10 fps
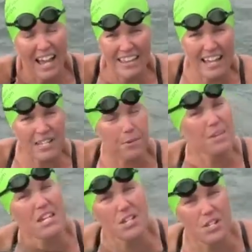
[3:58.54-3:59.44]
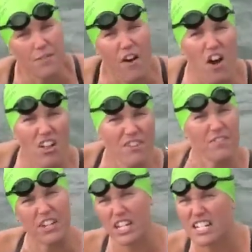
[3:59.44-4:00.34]
And that's really useful if
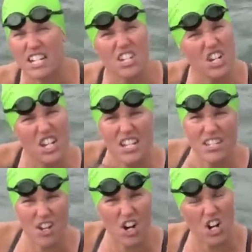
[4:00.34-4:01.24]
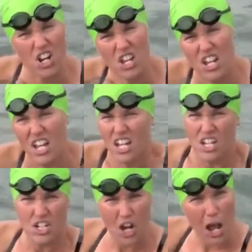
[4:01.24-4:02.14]
the conditions are
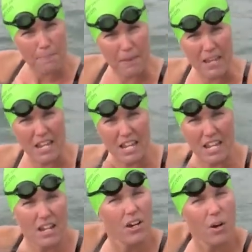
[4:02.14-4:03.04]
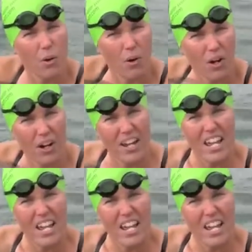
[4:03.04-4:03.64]
choppy or